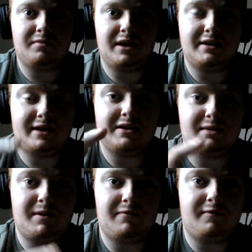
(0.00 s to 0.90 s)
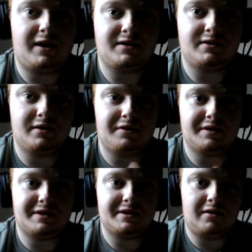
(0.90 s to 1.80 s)
It's actually been faster than
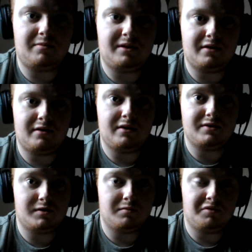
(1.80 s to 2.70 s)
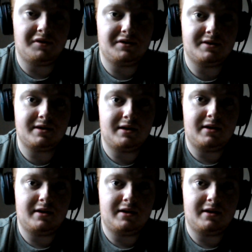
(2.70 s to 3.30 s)
the Sauber at some points,